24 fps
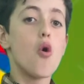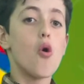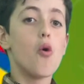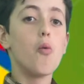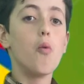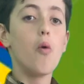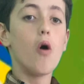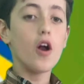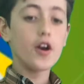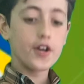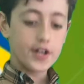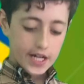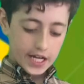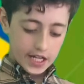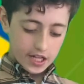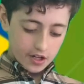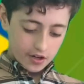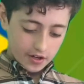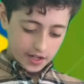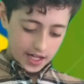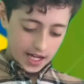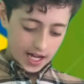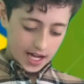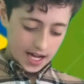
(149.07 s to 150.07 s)
one
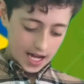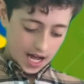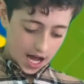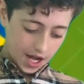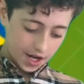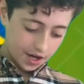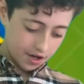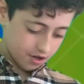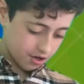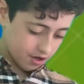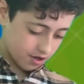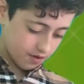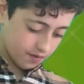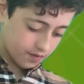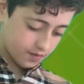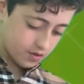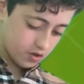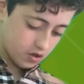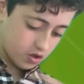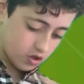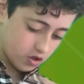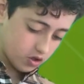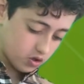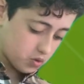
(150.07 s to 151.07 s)
yellow card, and of
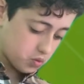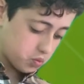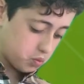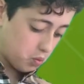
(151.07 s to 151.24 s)
course,